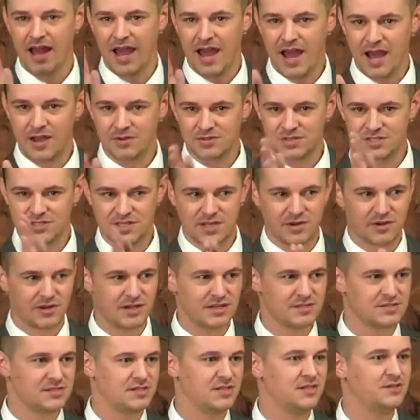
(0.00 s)
how
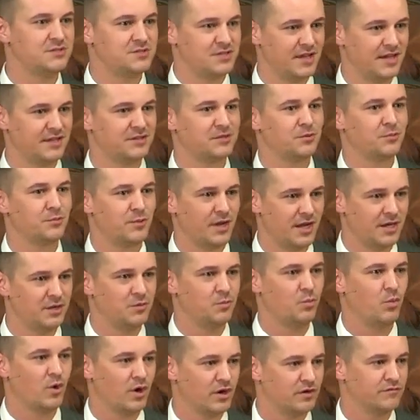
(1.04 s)
serious do you take the
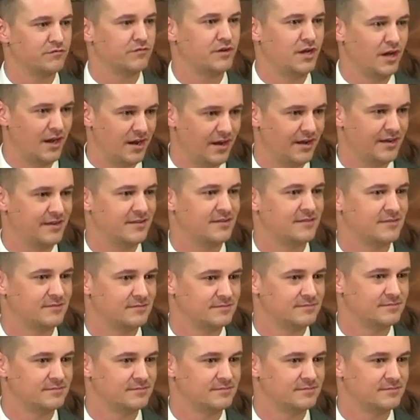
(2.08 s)
written word of God?